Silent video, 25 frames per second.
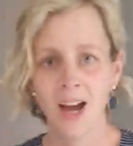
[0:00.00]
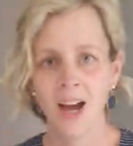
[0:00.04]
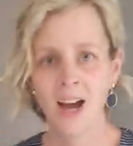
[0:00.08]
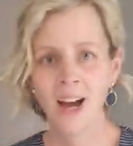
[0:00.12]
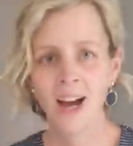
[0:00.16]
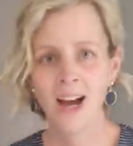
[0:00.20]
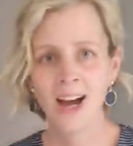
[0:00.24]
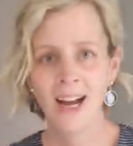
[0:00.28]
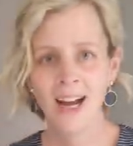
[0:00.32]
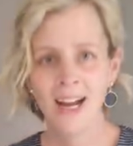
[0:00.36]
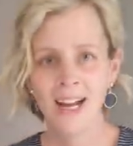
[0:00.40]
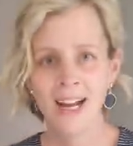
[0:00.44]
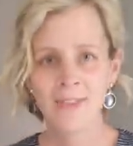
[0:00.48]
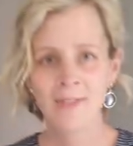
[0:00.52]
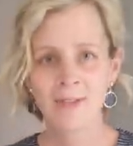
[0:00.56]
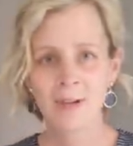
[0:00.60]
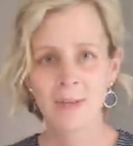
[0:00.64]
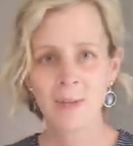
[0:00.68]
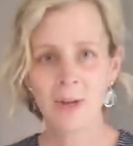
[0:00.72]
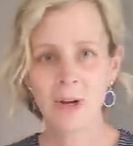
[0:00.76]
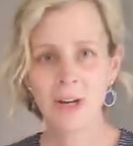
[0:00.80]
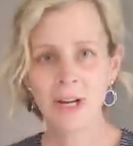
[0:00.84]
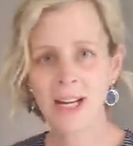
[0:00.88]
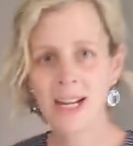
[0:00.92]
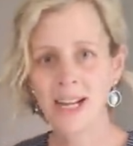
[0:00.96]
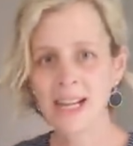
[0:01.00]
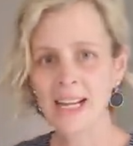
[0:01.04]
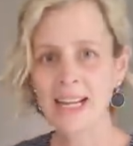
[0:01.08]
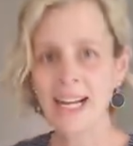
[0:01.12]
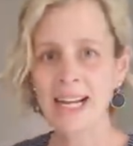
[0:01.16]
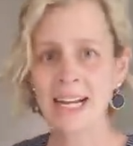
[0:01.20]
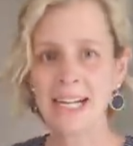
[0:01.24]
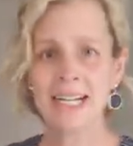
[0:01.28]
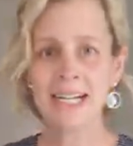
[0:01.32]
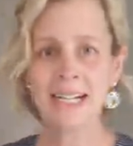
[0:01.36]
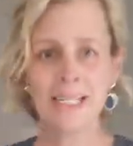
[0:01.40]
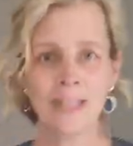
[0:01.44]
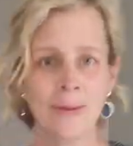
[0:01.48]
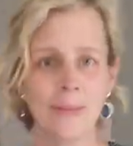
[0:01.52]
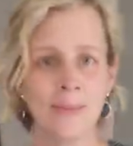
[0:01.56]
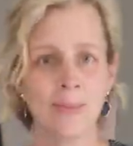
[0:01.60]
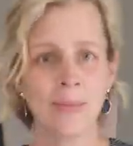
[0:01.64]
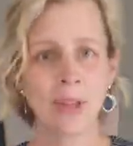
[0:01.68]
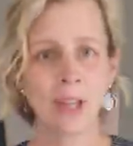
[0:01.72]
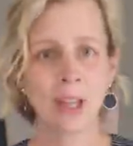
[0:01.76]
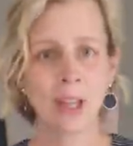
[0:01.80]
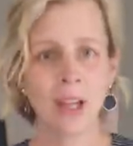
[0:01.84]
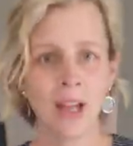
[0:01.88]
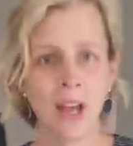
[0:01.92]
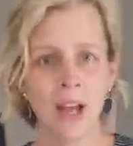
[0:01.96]
Hi everybody.
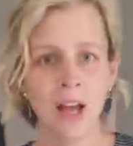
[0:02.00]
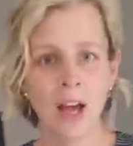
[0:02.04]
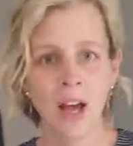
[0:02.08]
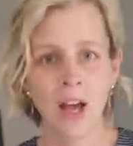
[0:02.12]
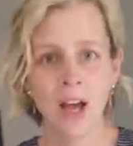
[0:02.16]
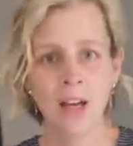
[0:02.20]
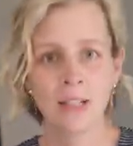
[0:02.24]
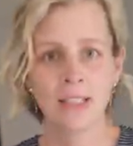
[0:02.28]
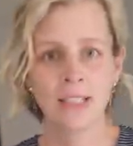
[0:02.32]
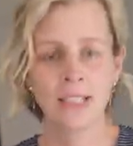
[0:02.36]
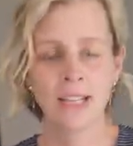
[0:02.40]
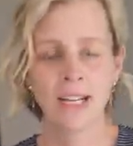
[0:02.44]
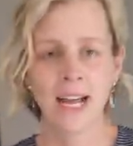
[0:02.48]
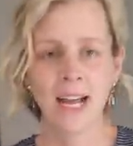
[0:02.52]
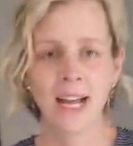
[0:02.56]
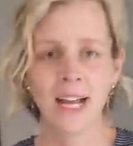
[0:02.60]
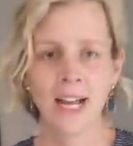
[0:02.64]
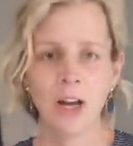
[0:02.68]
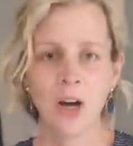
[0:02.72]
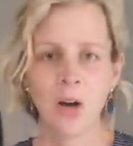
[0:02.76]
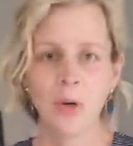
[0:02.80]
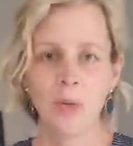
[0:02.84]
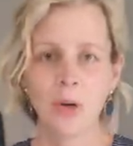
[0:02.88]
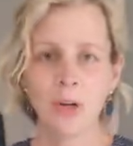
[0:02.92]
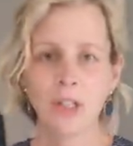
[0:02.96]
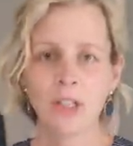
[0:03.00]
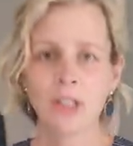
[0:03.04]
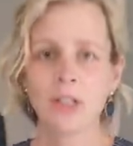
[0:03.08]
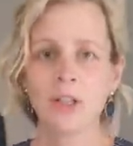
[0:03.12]
Today I wanted